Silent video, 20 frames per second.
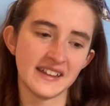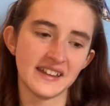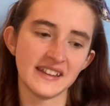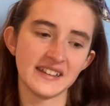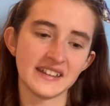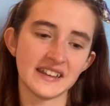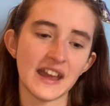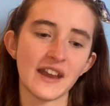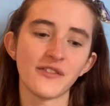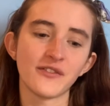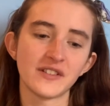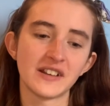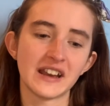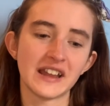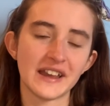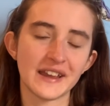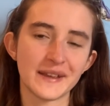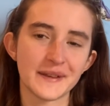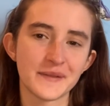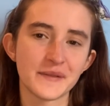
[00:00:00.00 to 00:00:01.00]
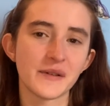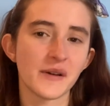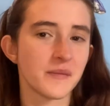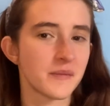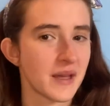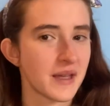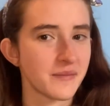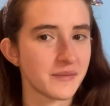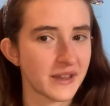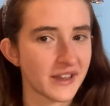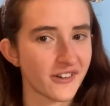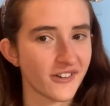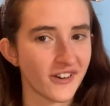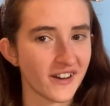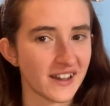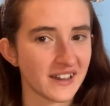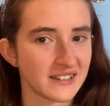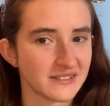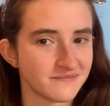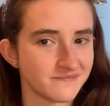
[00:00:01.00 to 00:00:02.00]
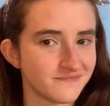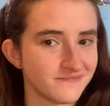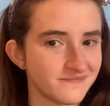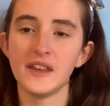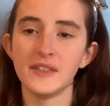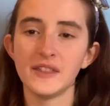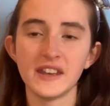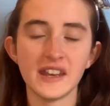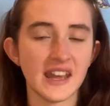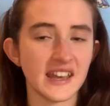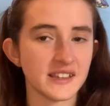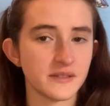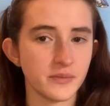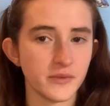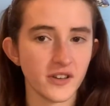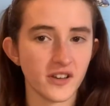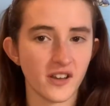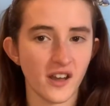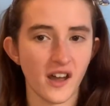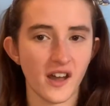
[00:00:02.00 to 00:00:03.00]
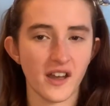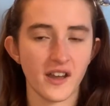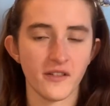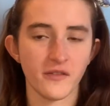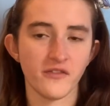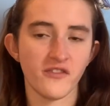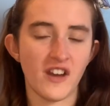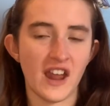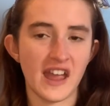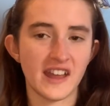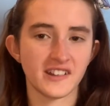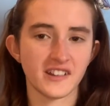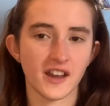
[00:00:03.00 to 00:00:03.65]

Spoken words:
definitely what made me cry. The next book I read,